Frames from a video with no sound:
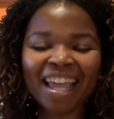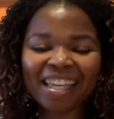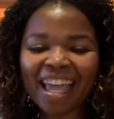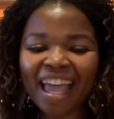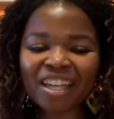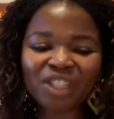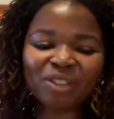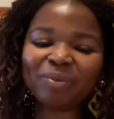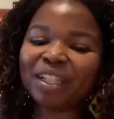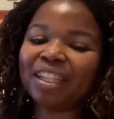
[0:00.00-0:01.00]
Yes,
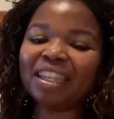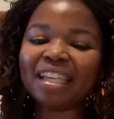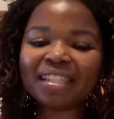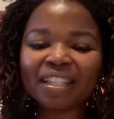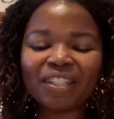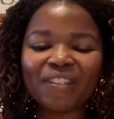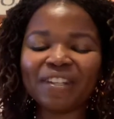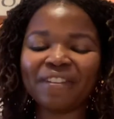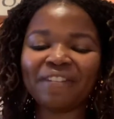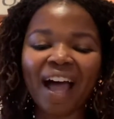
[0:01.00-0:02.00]
you've been listening to the
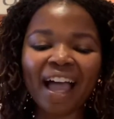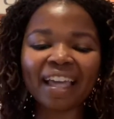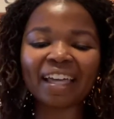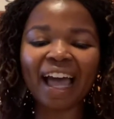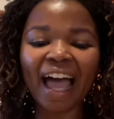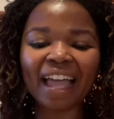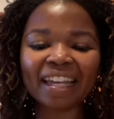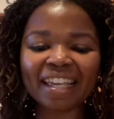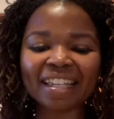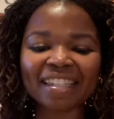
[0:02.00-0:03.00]
divine
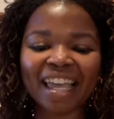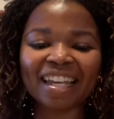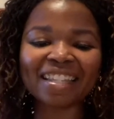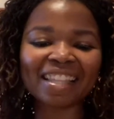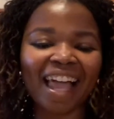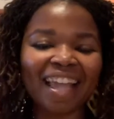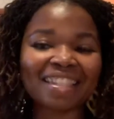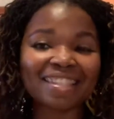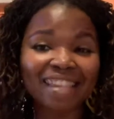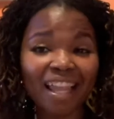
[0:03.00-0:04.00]
guidance, and it's like
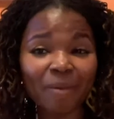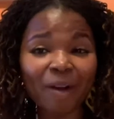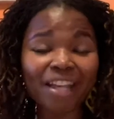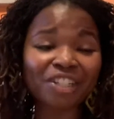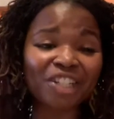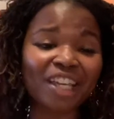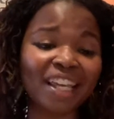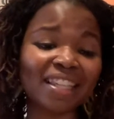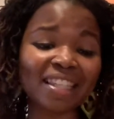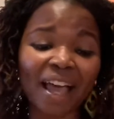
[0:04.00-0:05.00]
celebration.
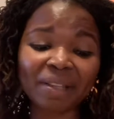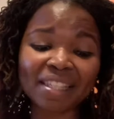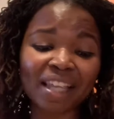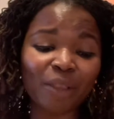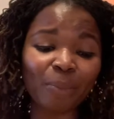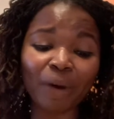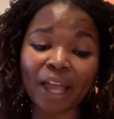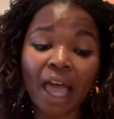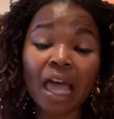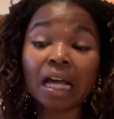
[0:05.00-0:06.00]
It's time to
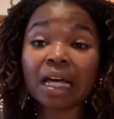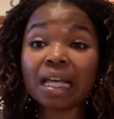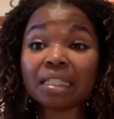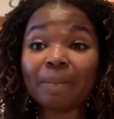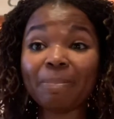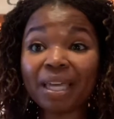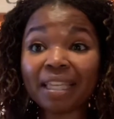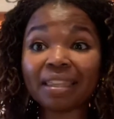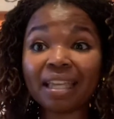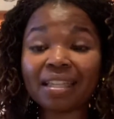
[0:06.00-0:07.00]
celebrate because
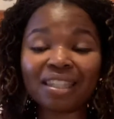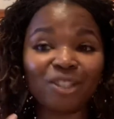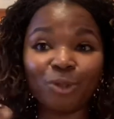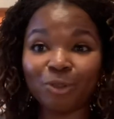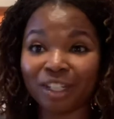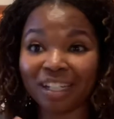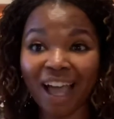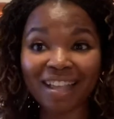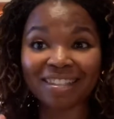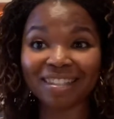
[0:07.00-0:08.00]
big things that you did
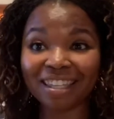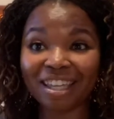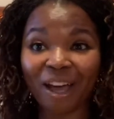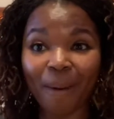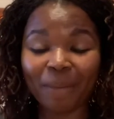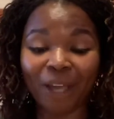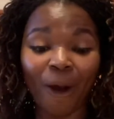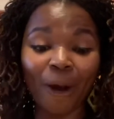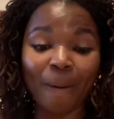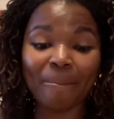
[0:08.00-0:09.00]
not see coming
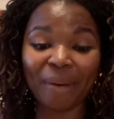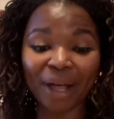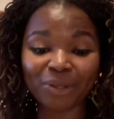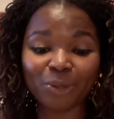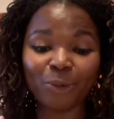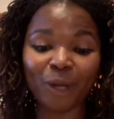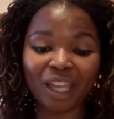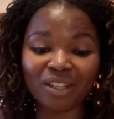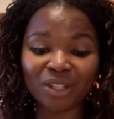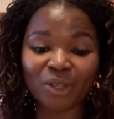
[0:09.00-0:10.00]
are about to
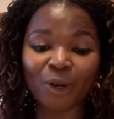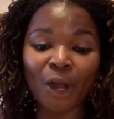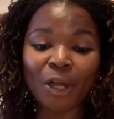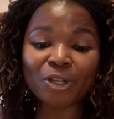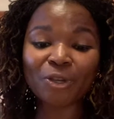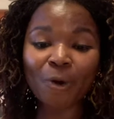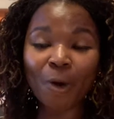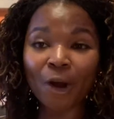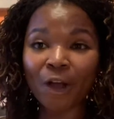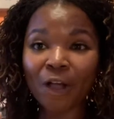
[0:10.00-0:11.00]
enter
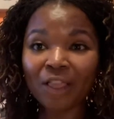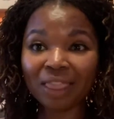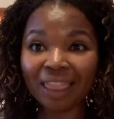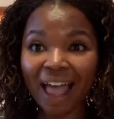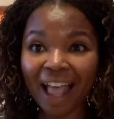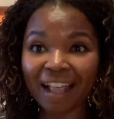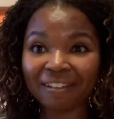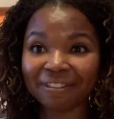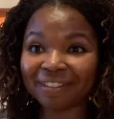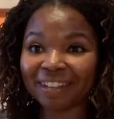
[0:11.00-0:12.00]
your life.
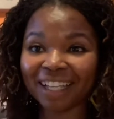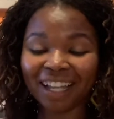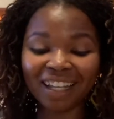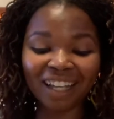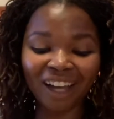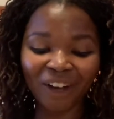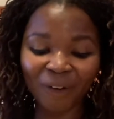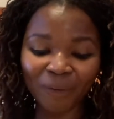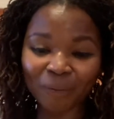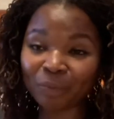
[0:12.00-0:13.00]

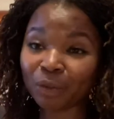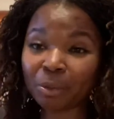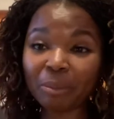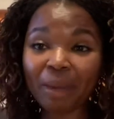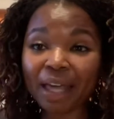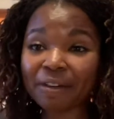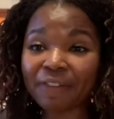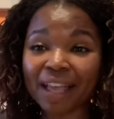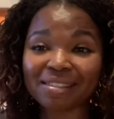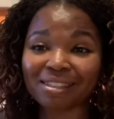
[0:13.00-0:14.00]
Hello, you've been
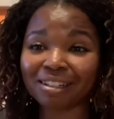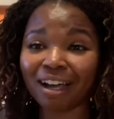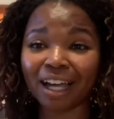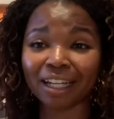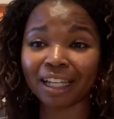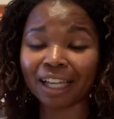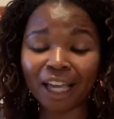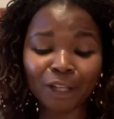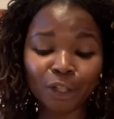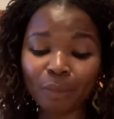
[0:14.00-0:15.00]
manifesting, honey.
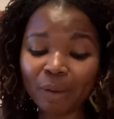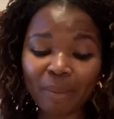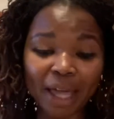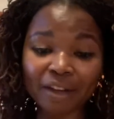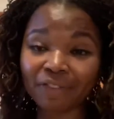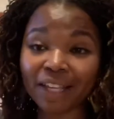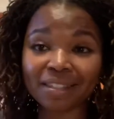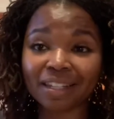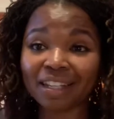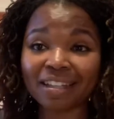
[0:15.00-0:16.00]
You've been
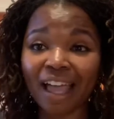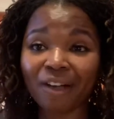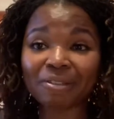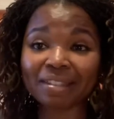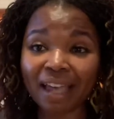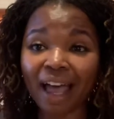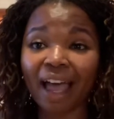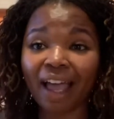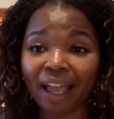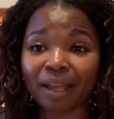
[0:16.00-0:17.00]
manifesting, and now it's
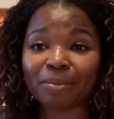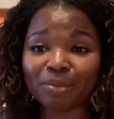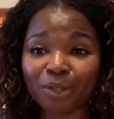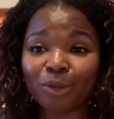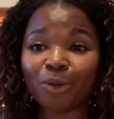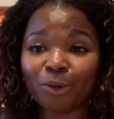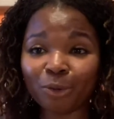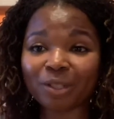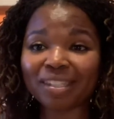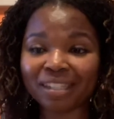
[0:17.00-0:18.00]
time to
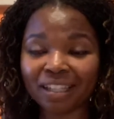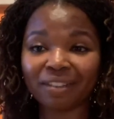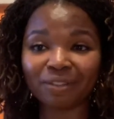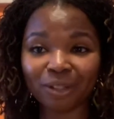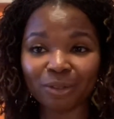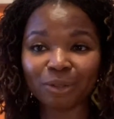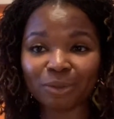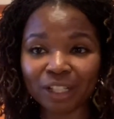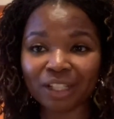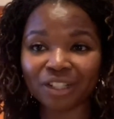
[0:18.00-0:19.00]
receive your due
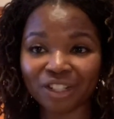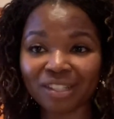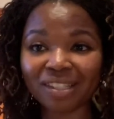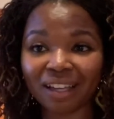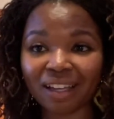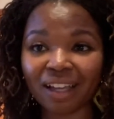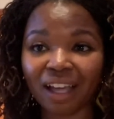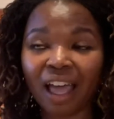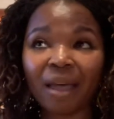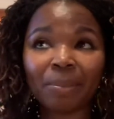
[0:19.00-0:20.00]
diligence. Uh
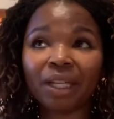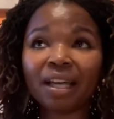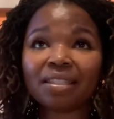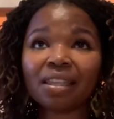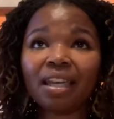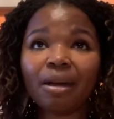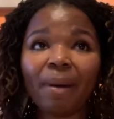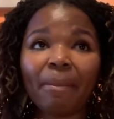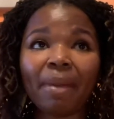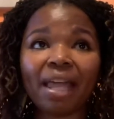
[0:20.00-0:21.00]
huh. Because the thing
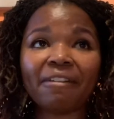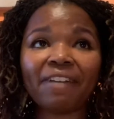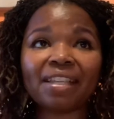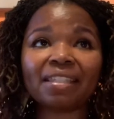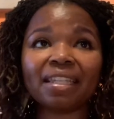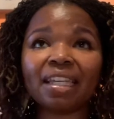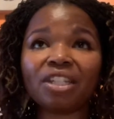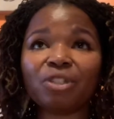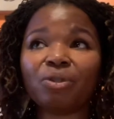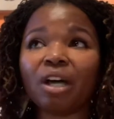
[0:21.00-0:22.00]
about manifesting
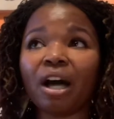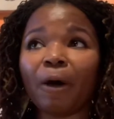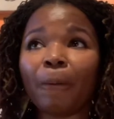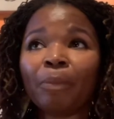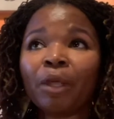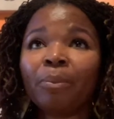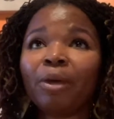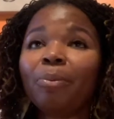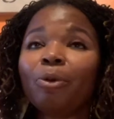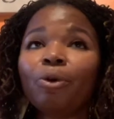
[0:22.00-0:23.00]
is, you know,
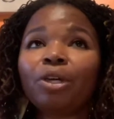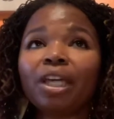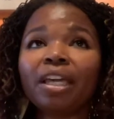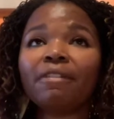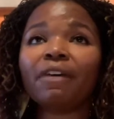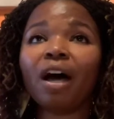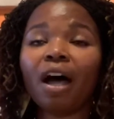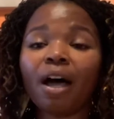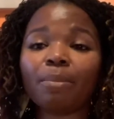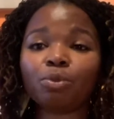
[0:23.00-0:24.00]
People give
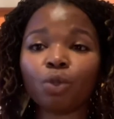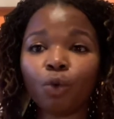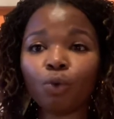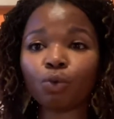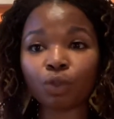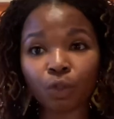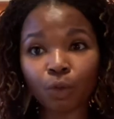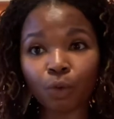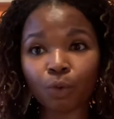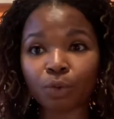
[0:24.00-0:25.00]
up too
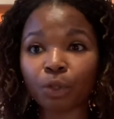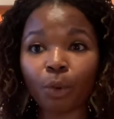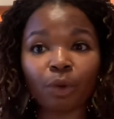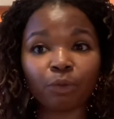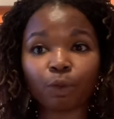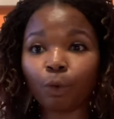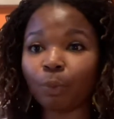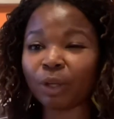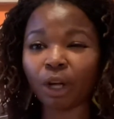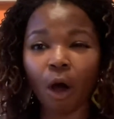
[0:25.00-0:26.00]
soon. So if
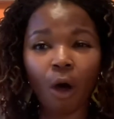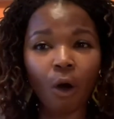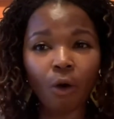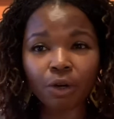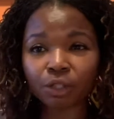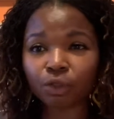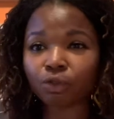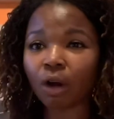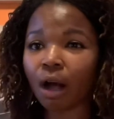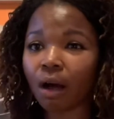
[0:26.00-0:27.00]
you've been whole and
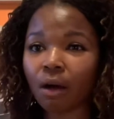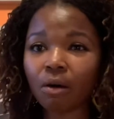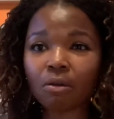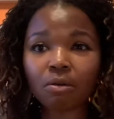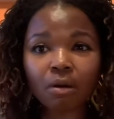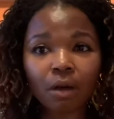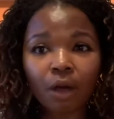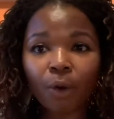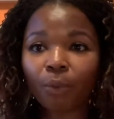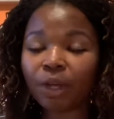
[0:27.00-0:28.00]
strong
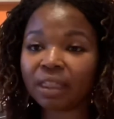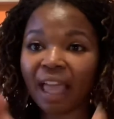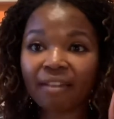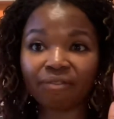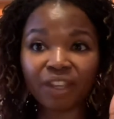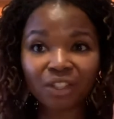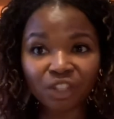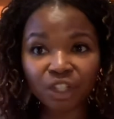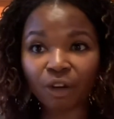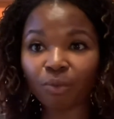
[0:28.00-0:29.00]
with that
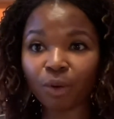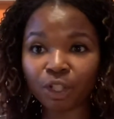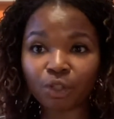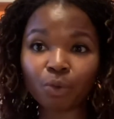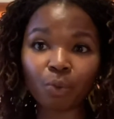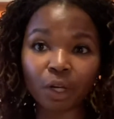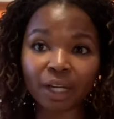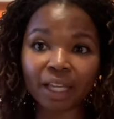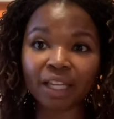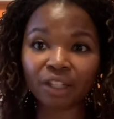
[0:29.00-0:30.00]
vision of what you
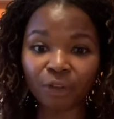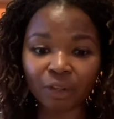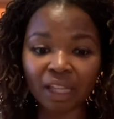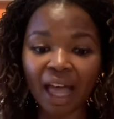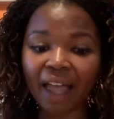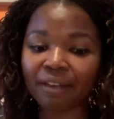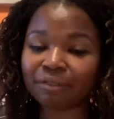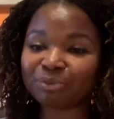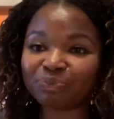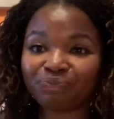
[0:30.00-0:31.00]
want in your
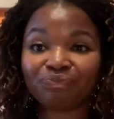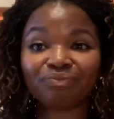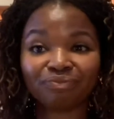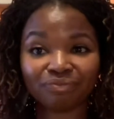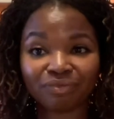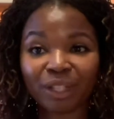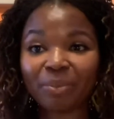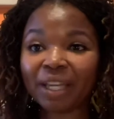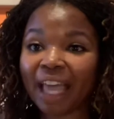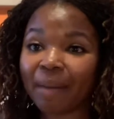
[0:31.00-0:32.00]
life, the
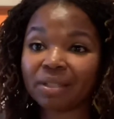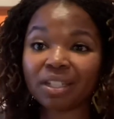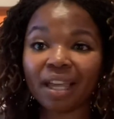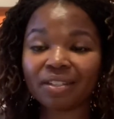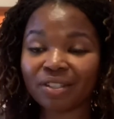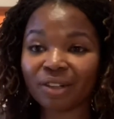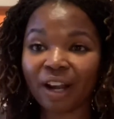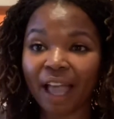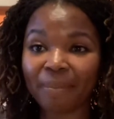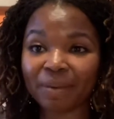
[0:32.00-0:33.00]
big happy changes are
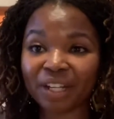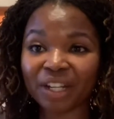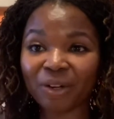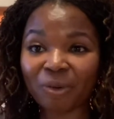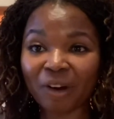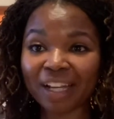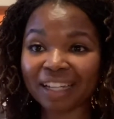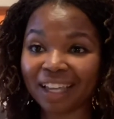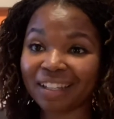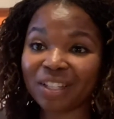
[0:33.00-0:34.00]
happening right
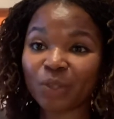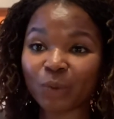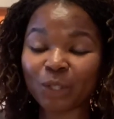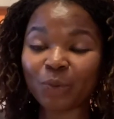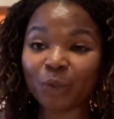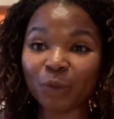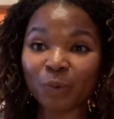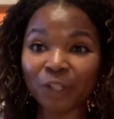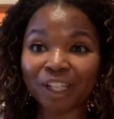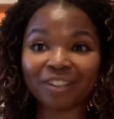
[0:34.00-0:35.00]
now in this
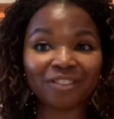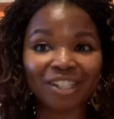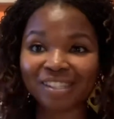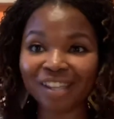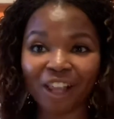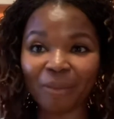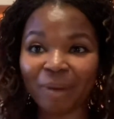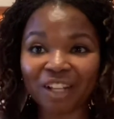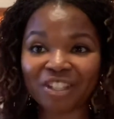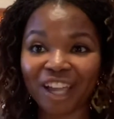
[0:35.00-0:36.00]
2021, which is all
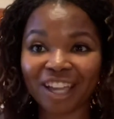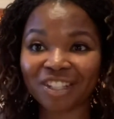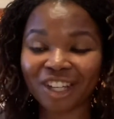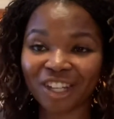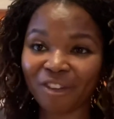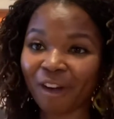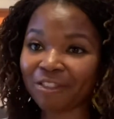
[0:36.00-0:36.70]
about change anyway.